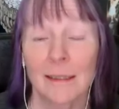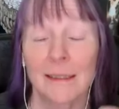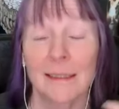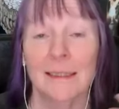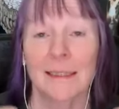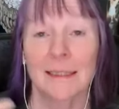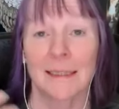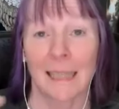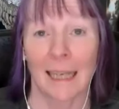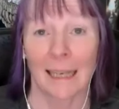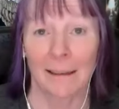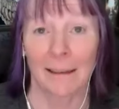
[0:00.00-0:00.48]

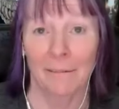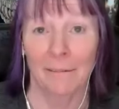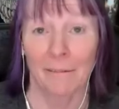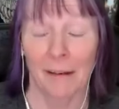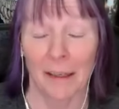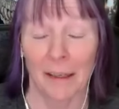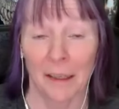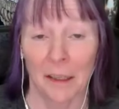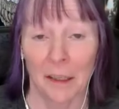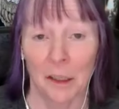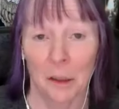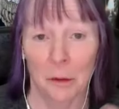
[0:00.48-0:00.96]

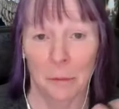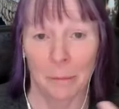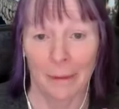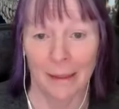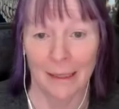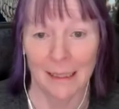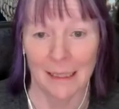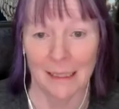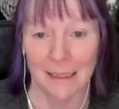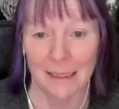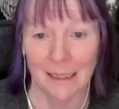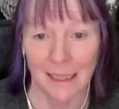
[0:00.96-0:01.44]
saving
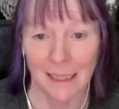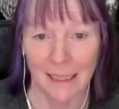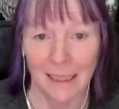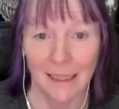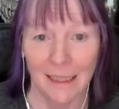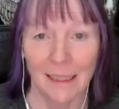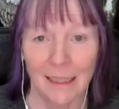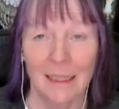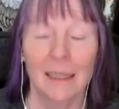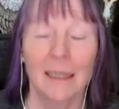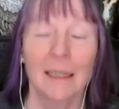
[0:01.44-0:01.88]
humanity.